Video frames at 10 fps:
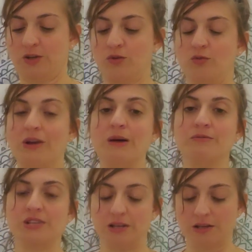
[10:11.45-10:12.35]

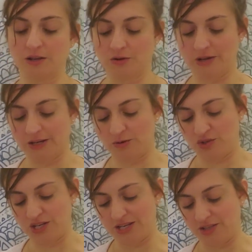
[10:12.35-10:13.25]
Grounding your
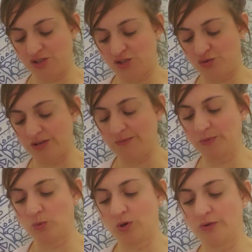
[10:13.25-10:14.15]
energy is dream
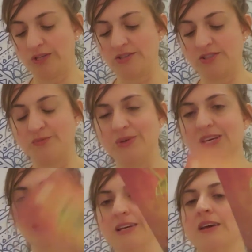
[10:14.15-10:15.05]
the world into
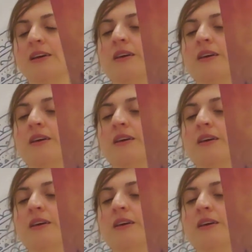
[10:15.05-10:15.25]
being.